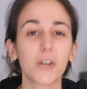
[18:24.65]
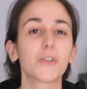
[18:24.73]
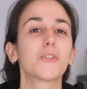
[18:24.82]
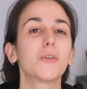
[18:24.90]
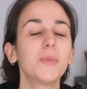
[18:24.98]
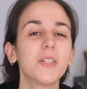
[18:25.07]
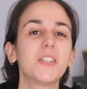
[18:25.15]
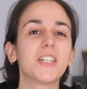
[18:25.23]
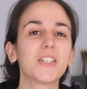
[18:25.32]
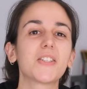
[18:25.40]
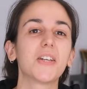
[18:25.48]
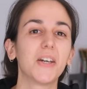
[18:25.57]
are so many
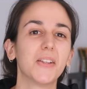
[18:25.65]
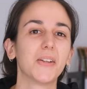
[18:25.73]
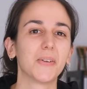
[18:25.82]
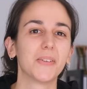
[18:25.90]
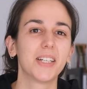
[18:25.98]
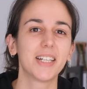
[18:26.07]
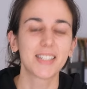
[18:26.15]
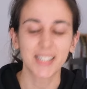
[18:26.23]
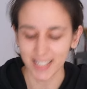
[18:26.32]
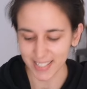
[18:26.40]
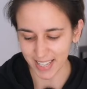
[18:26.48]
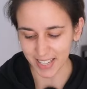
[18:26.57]
things to unlearn. It's
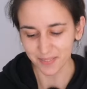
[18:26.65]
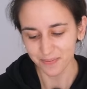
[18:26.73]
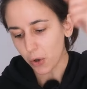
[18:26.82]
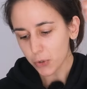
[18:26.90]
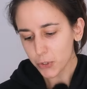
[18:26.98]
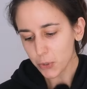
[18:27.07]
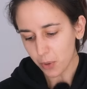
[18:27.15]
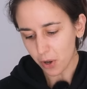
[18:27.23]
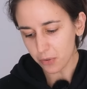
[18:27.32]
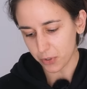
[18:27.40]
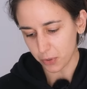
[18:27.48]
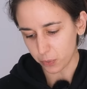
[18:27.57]
insane. All too
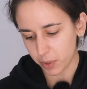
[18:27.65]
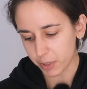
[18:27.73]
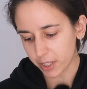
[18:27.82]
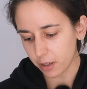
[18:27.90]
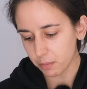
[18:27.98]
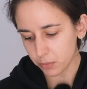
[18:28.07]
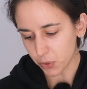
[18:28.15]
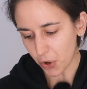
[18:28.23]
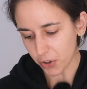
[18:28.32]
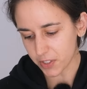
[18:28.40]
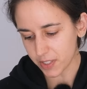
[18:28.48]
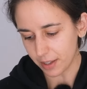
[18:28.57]
often we become
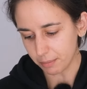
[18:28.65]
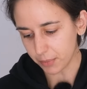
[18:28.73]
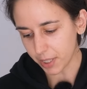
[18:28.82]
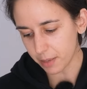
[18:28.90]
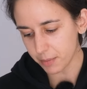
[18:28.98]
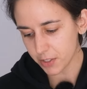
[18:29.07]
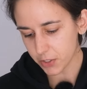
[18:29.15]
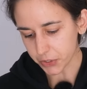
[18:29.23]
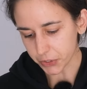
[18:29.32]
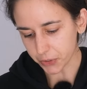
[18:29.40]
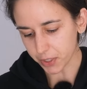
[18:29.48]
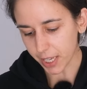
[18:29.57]
blocked and blame it on
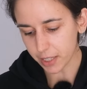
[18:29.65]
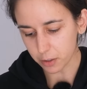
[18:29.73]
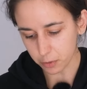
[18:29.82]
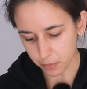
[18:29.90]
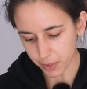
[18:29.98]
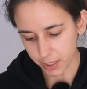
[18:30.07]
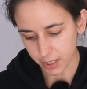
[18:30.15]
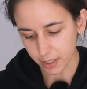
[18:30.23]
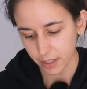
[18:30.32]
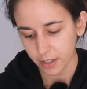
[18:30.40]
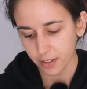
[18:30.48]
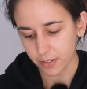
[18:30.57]
our lack of money.
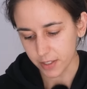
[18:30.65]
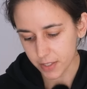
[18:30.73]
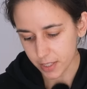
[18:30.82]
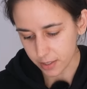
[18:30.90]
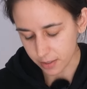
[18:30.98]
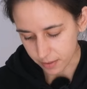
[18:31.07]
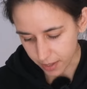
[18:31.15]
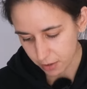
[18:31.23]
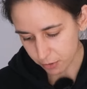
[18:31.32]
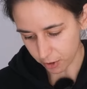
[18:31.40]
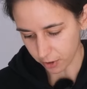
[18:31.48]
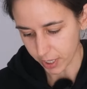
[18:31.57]
This is
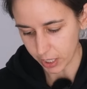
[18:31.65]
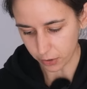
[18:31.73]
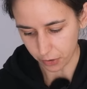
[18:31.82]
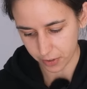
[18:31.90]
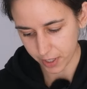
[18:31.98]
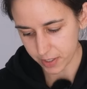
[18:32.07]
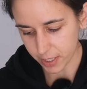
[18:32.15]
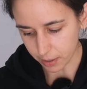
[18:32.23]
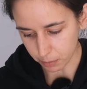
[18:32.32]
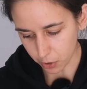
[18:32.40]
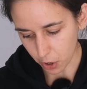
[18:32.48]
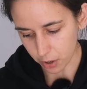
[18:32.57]
never an
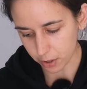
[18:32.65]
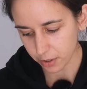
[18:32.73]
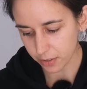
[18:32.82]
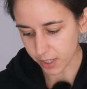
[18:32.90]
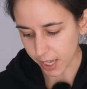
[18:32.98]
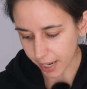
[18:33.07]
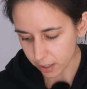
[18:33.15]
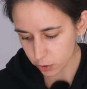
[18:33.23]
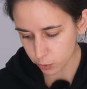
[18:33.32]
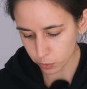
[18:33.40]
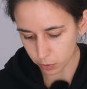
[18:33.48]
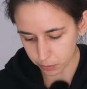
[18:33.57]
authentic block. The
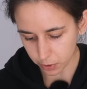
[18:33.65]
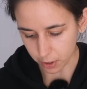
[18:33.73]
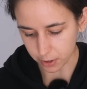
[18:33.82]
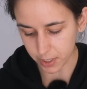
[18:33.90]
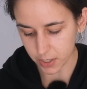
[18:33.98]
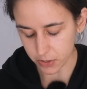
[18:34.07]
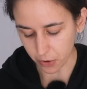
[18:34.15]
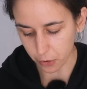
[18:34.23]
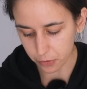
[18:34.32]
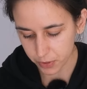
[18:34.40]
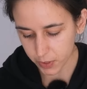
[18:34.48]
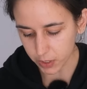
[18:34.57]
actual block is our
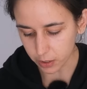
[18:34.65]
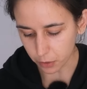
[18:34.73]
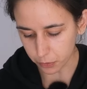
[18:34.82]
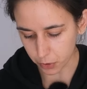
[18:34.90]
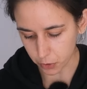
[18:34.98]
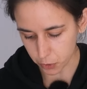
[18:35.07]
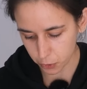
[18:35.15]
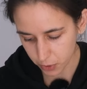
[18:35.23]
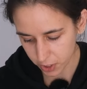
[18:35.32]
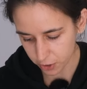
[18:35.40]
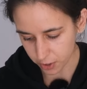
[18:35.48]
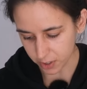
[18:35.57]
feeling of
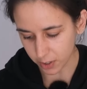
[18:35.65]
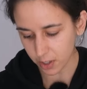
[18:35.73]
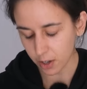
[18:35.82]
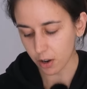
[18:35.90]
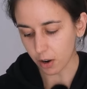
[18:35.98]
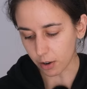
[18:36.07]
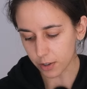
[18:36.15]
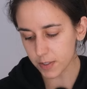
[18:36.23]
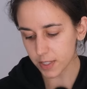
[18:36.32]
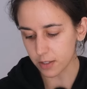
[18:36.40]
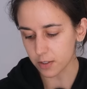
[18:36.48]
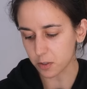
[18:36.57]
constriction, our
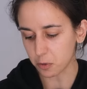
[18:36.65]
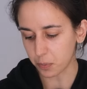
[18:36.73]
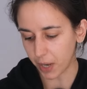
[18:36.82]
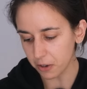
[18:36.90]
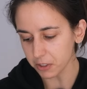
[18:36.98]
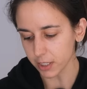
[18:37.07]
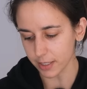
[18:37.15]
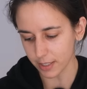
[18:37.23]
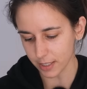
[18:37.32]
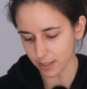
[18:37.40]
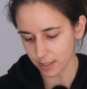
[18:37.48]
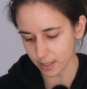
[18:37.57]
sense of
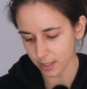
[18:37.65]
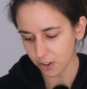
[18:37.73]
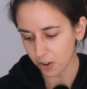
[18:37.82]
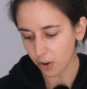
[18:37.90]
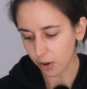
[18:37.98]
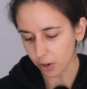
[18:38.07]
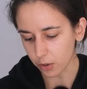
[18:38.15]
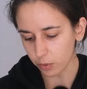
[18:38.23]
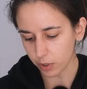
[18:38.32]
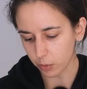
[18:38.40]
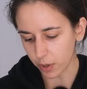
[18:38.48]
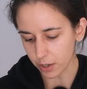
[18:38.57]
powerlessness. Art
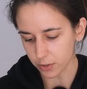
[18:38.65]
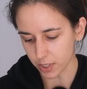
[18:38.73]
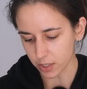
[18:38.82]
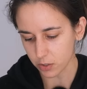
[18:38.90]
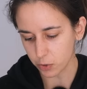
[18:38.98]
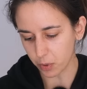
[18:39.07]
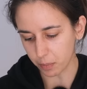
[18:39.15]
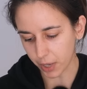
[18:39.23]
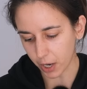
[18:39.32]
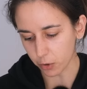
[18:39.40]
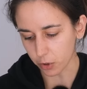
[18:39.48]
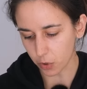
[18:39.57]
requires us to
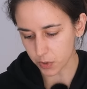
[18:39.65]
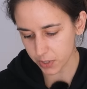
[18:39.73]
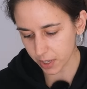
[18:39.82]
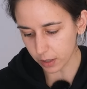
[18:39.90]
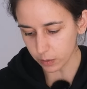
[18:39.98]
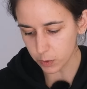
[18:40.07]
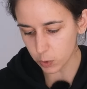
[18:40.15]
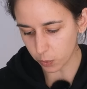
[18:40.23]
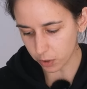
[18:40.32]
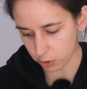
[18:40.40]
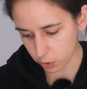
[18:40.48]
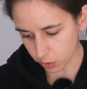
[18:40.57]
empower ourselves
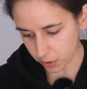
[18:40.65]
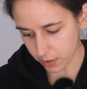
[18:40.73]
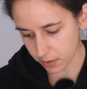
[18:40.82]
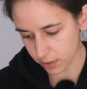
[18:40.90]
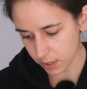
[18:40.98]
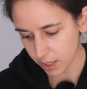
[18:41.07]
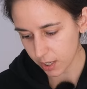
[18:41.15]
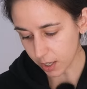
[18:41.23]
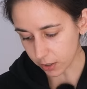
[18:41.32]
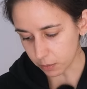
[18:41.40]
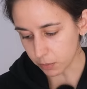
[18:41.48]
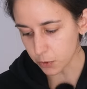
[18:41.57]
with choice.
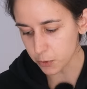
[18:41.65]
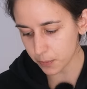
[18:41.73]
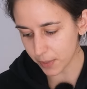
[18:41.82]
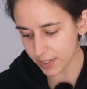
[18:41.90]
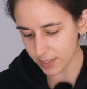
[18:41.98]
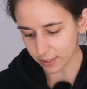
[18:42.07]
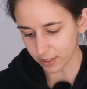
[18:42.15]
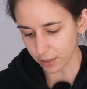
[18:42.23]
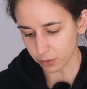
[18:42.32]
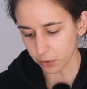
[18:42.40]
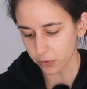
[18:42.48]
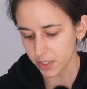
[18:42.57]
At the most basic
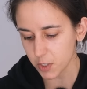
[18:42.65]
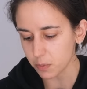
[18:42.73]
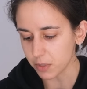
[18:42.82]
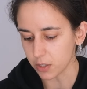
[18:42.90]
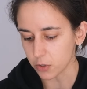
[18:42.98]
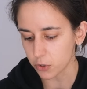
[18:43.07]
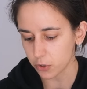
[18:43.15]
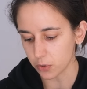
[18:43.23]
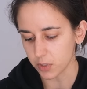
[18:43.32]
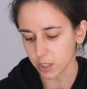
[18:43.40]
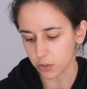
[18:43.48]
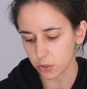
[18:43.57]
level, this means
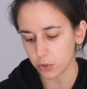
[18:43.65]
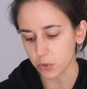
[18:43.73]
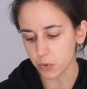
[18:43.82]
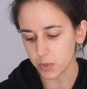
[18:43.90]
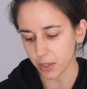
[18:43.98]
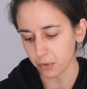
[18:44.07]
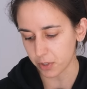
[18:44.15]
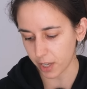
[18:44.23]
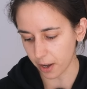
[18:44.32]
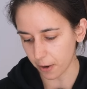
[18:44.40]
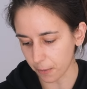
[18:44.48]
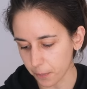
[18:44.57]
choosing to do
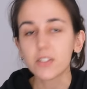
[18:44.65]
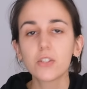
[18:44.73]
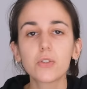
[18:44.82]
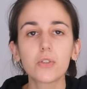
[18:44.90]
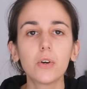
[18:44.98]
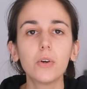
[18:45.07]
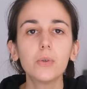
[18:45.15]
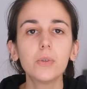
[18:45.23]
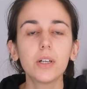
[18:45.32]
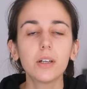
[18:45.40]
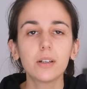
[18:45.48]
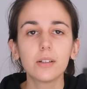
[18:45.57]
self-care. This is
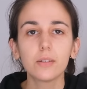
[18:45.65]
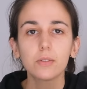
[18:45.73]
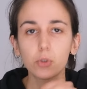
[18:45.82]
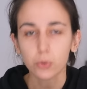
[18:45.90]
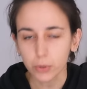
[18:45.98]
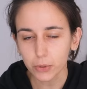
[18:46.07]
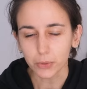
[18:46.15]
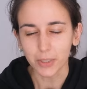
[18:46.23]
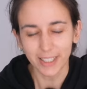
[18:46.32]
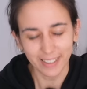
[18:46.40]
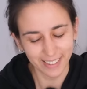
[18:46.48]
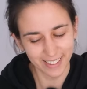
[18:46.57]
so true.
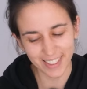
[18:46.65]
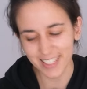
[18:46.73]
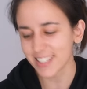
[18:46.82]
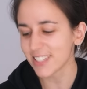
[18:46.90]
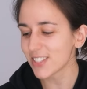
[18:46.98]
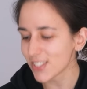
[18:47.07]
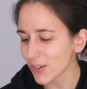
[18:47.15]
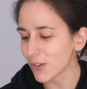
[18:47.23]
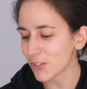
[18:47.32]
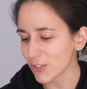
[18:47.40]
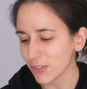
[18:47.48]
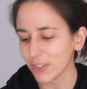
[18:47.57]
This is so
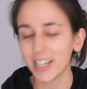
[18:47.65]
true.